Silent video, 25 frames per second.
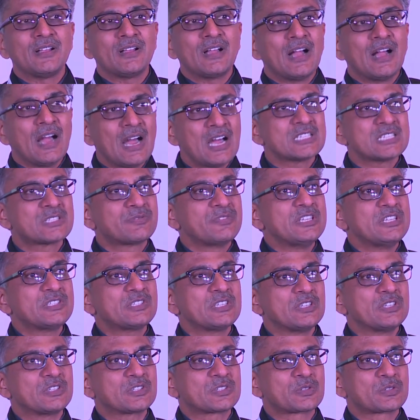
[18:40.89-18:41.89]
As
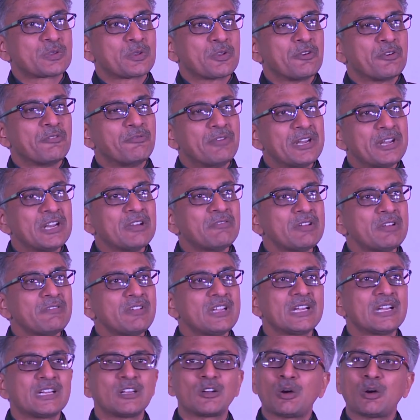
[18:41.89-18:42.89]
VCs, whenever we
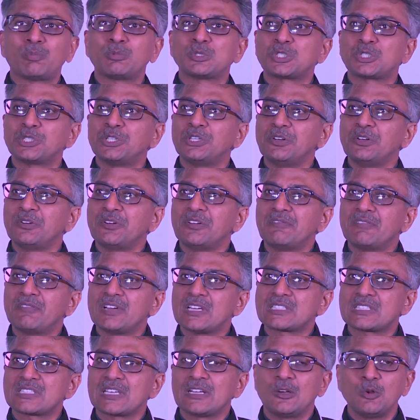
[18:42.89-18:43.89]
get an opportunity to
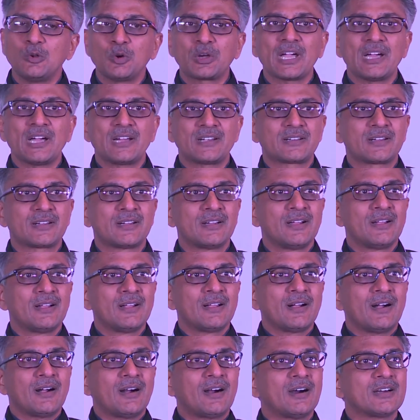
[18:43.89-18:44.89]
invest and look at
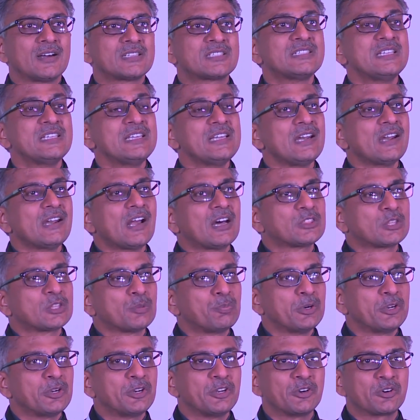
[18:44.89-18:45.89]
a serial
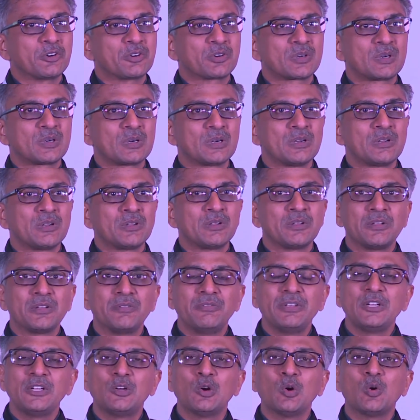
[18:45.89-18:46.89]
entrepreneur,
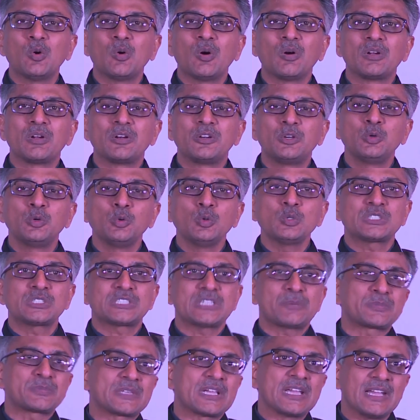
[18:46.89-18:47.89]
we go 2
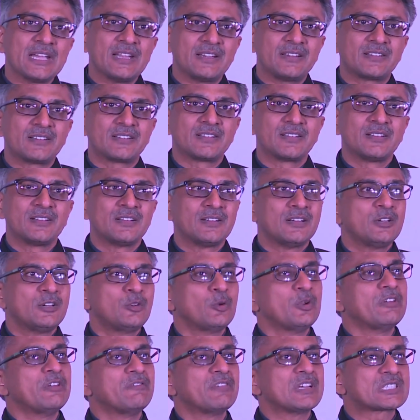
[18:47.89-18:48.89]
steps ahead to
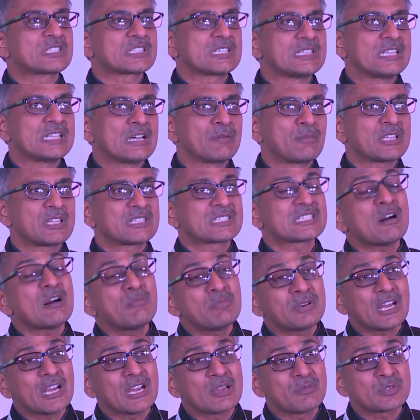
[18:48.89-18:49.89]
invest in them. And
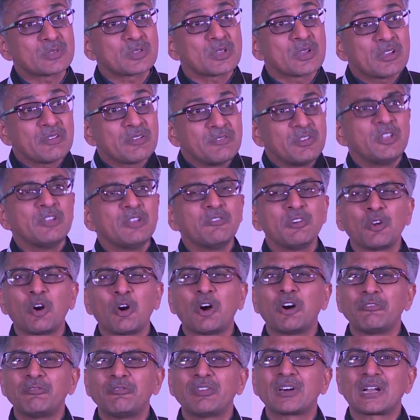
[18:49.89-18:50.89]
sometimes we even
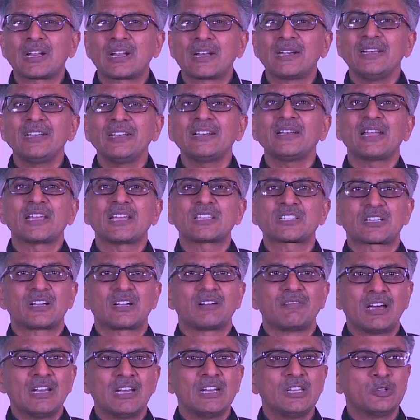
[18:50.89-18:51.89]
offer a little extra
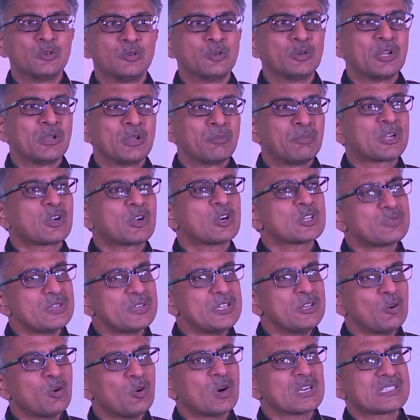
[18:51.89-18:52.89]
value because we
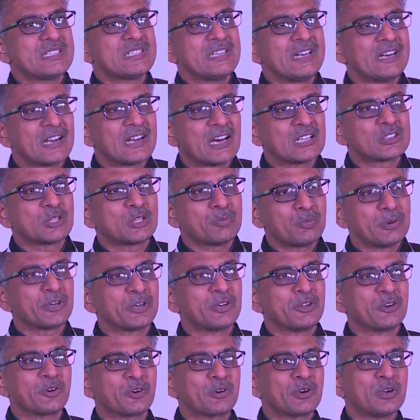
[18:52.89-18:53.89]
know a serial
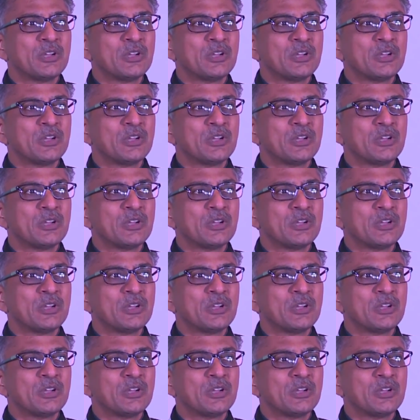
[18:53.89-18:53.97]
entrepreneur